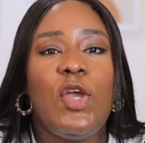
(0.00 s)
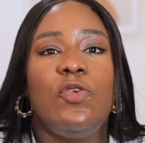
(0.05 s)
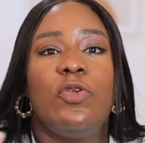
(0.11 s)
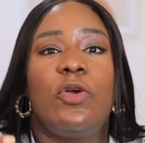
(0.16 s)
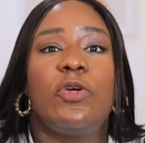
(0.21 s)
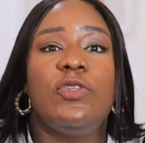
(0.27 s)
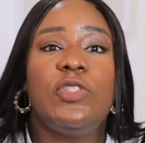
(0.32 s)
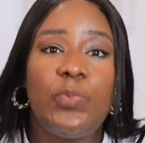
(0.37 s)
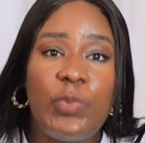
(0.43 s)

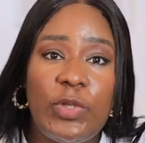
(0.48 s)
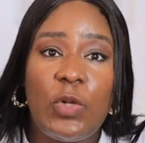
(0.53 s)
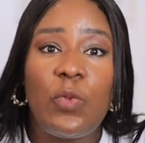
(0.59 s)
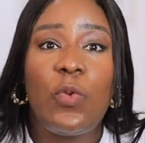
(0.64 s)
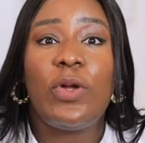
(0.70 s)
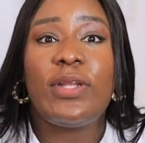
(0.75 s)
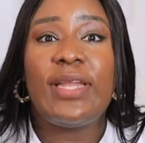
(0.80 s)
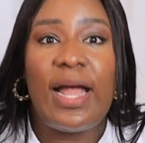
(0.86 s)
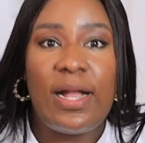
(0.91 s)
you're going to be the
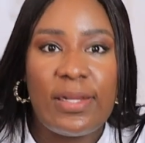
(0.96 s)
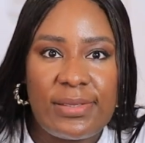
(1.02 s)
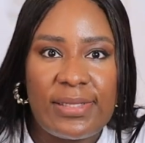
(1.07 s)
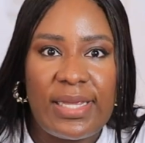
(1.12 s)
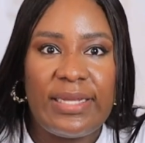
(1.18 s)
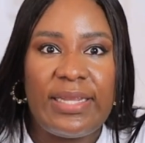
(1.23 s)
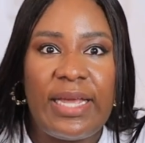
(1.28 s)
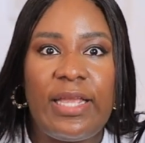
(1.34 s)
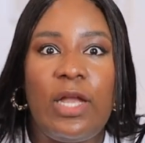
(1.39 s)
one
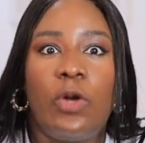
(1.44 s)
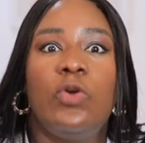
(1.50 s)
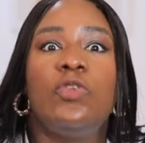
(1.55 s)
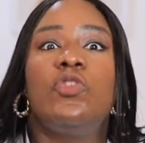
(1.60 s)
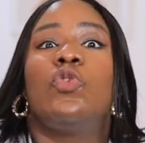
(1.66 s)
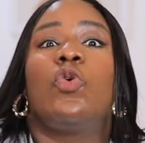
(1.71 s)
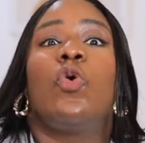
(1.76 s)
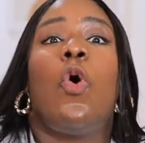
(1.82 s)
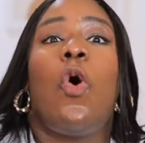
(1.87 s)
outside and you're going
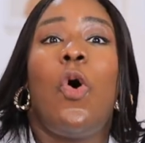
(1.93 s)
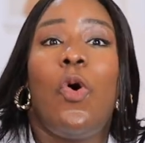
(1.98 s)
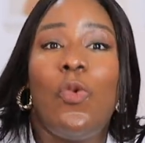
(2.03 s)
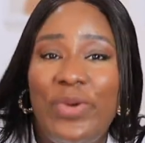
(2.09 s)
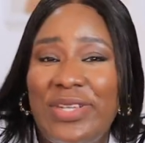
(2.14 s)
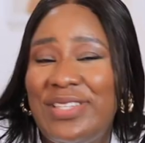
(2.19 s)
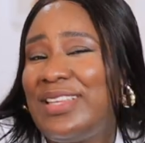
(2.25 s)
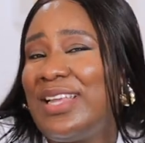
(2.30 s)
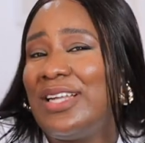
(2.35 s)
to
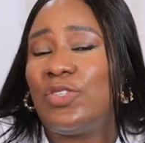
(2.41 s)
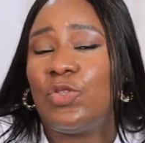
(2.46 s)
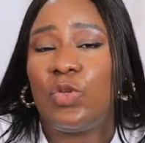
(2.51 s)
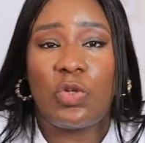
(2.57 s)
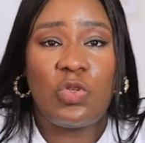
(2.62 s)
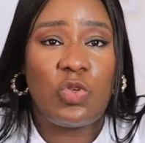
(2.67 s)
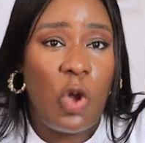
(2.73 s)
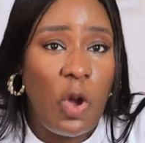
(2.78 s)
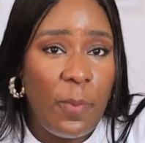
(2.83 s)
always get
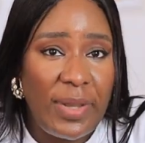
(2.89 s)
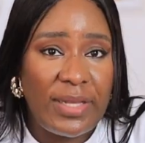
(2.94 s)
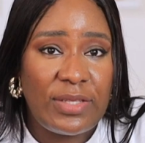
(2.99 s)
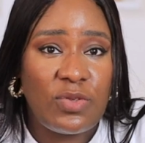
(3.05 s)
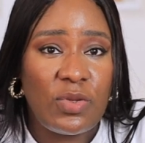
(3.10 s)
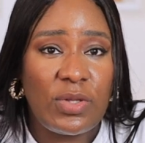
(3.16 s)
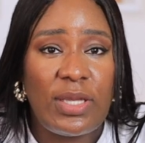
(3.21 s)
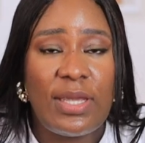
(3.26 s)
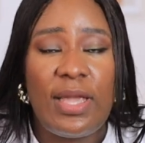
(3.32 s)
such
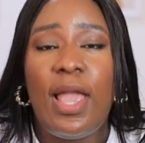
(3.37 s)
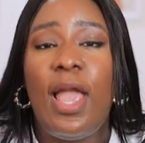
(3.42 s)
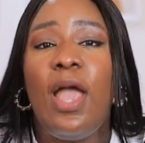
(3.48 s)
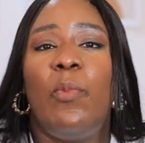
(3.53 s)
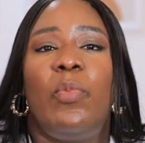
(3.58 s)
comments, okay?